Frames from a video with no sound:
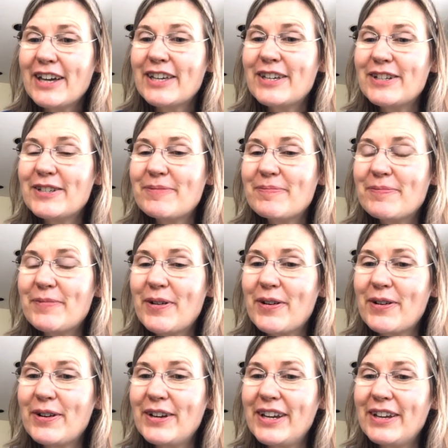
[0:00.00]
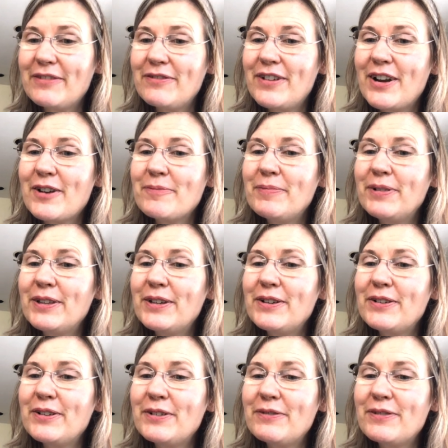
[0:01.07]
Good morning, Fair
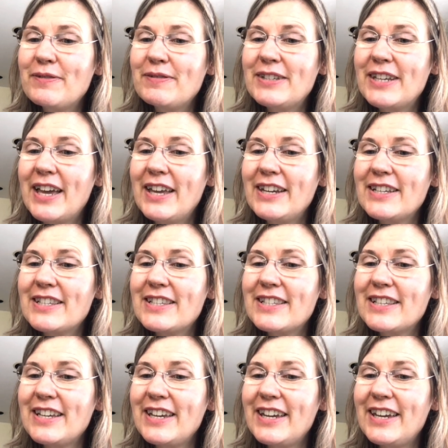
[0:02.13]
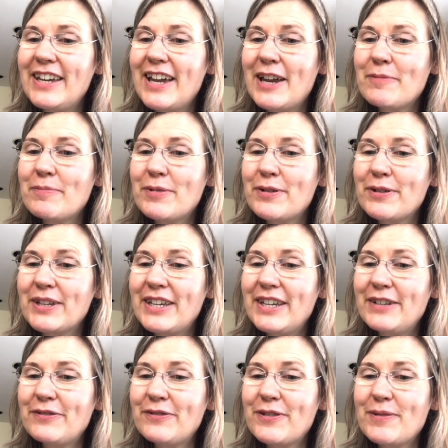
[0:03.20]
Blue from Tennessee and
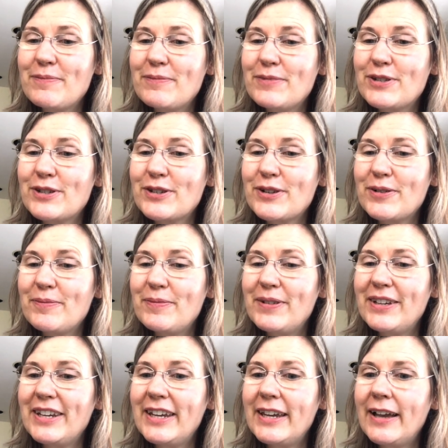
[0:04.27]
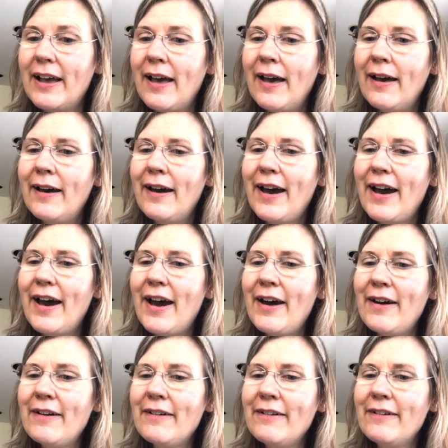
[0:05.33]
Birgit from Germany.
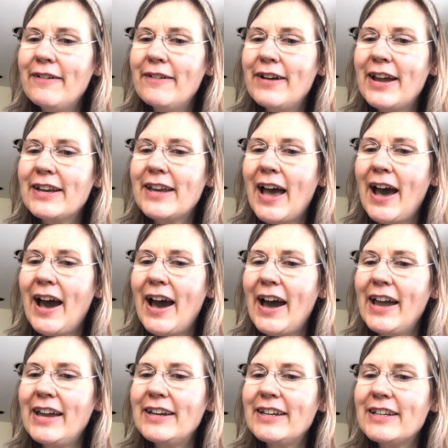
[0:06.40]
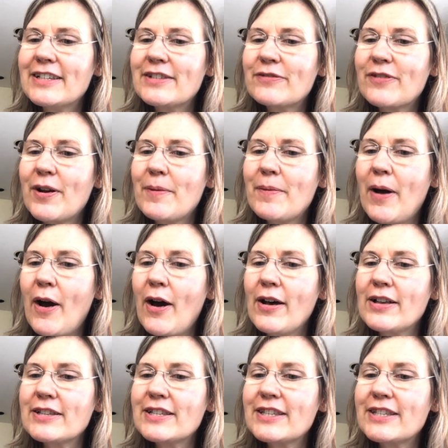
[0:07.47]
Oh, and Heidi's from
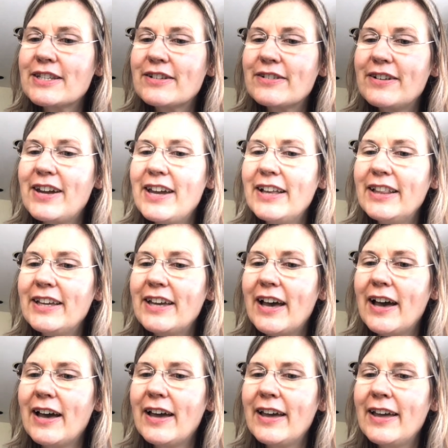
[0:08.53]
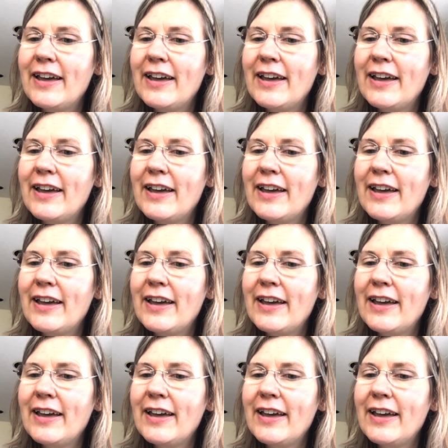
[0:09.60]
Australia.